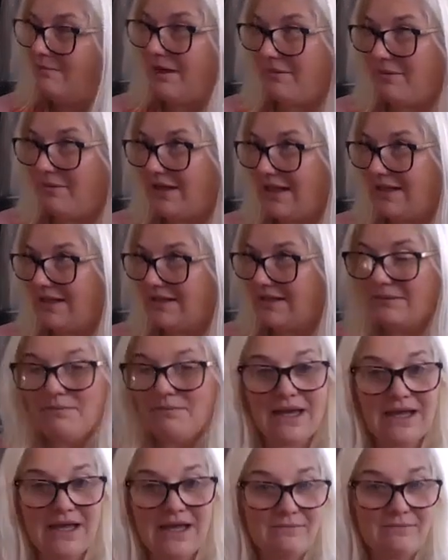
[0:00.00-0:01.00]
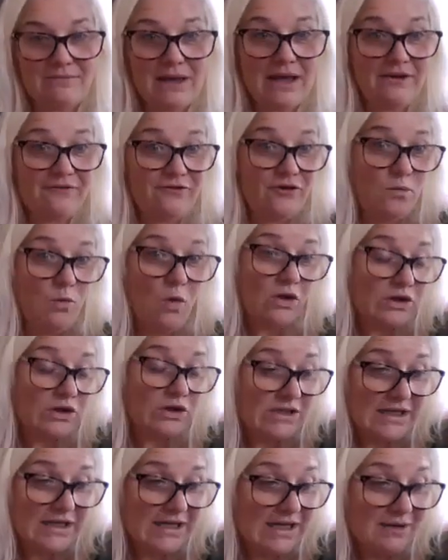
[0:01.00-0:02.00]
maybe that's if you
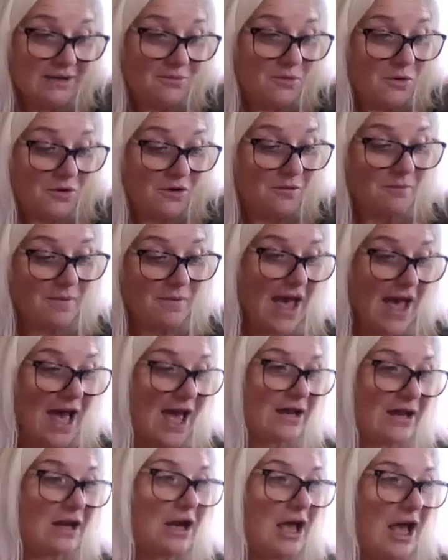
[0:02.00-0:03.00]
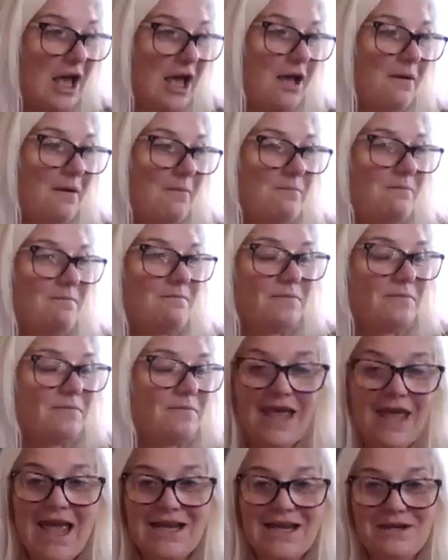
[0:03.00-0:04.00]
want to hear more about
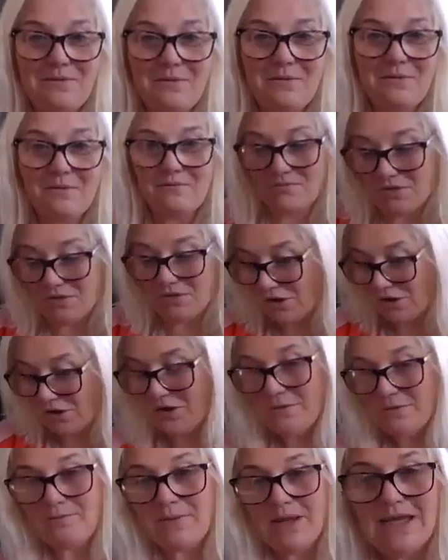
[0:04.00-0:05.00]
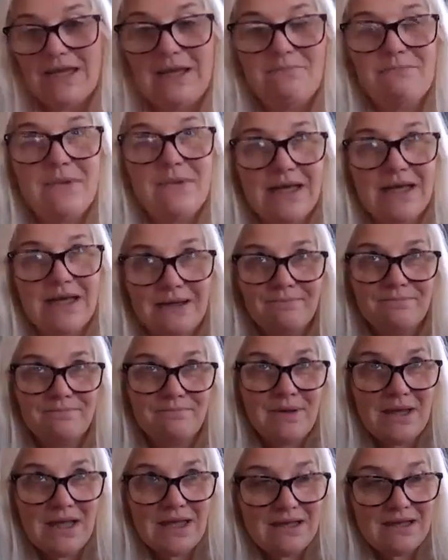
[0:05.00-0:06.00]
that, PM me.
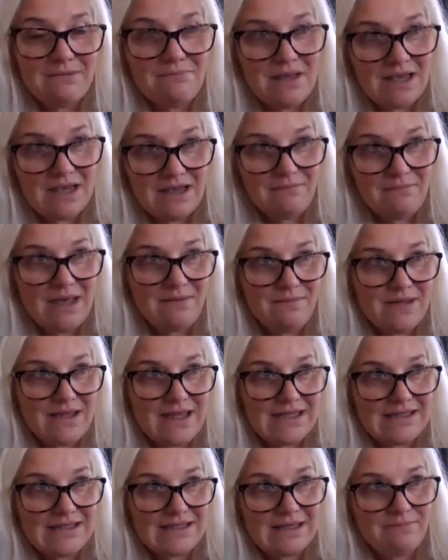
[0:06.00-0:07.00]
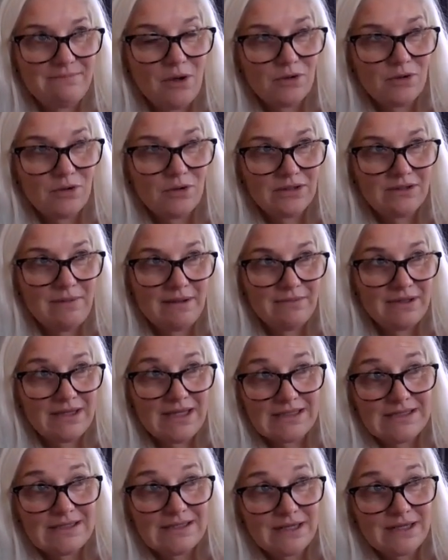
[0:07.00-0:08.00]
Maybe that's an
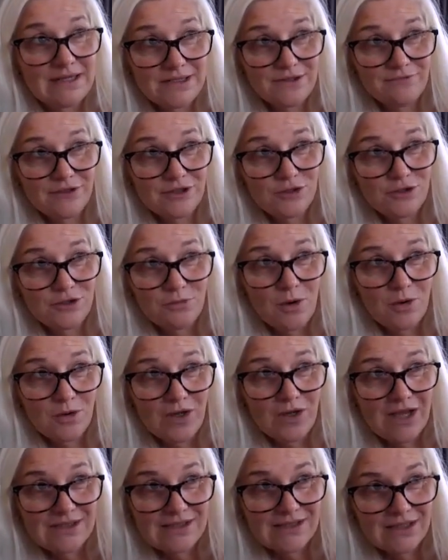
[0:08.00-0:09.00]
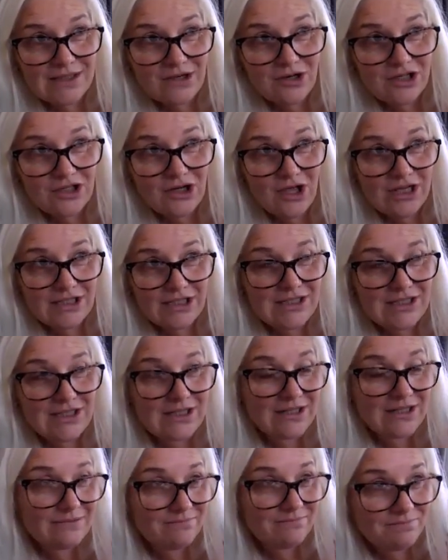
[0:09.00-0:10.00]
individual podcast that I'd like
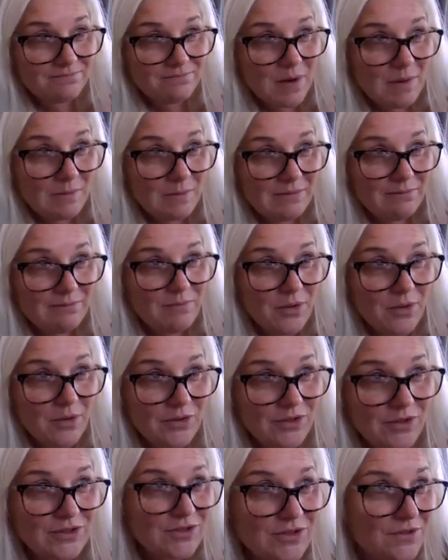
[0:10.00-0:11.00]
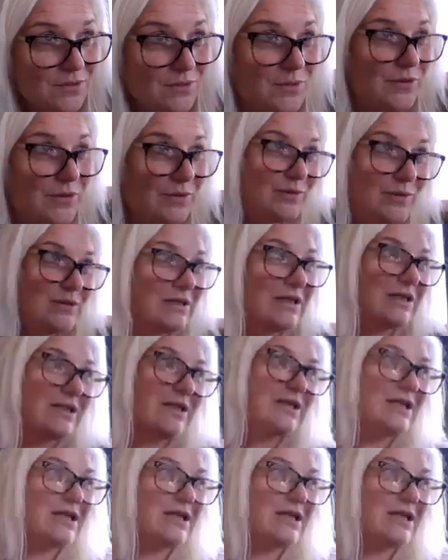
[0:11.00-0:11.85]
to probably birth into the world,